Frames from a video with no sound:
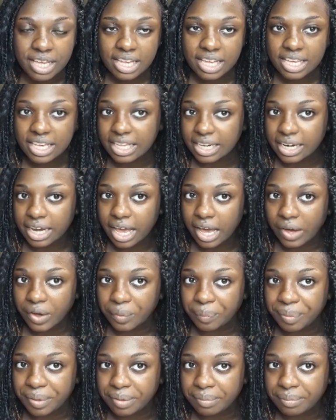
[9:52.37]
in
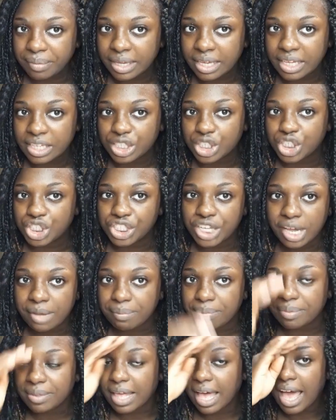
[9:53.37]
helping me
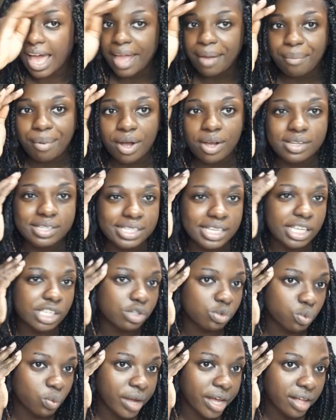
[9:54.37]
shape the eyebrows
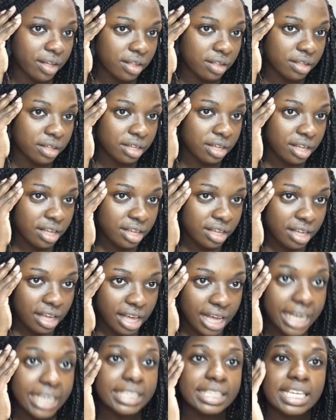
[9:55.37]
as well.
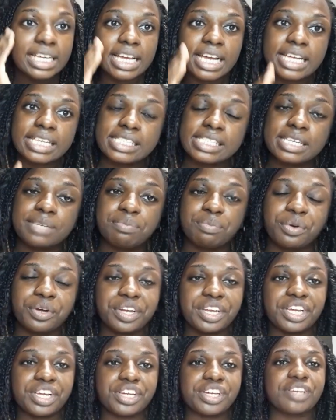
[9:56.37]
I think I did
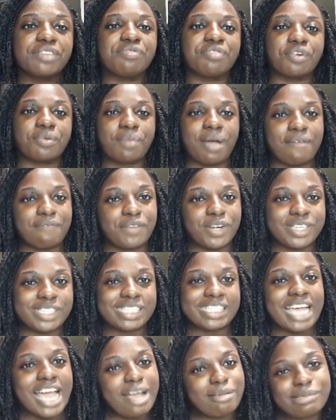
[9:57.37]
pretty good for my
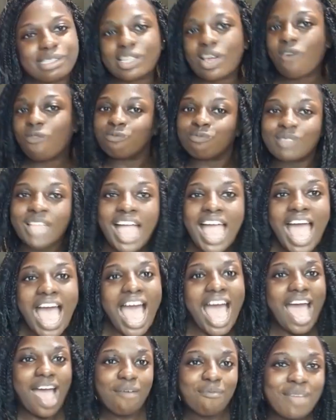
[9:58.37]
first time, so
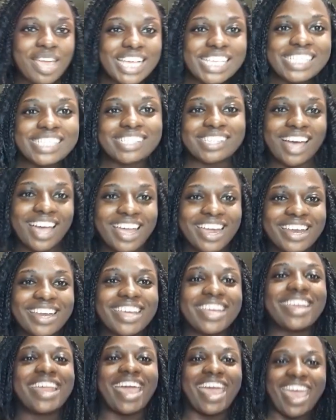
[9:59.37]
I'm
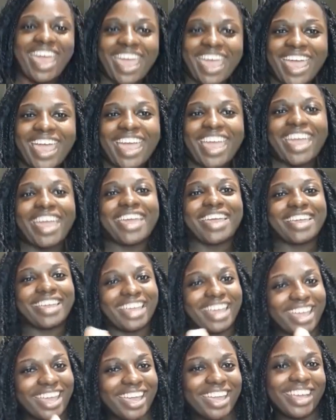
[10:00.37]
excited.
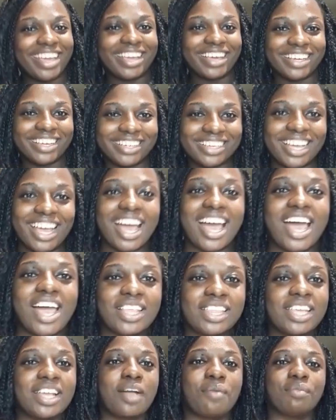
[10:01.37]
Hey, I
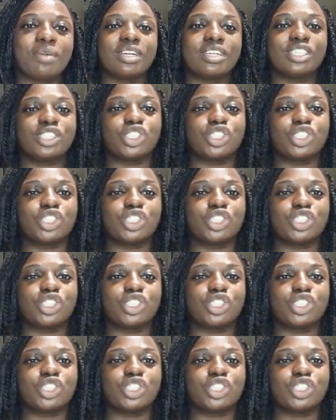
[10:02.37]
think I'm gonna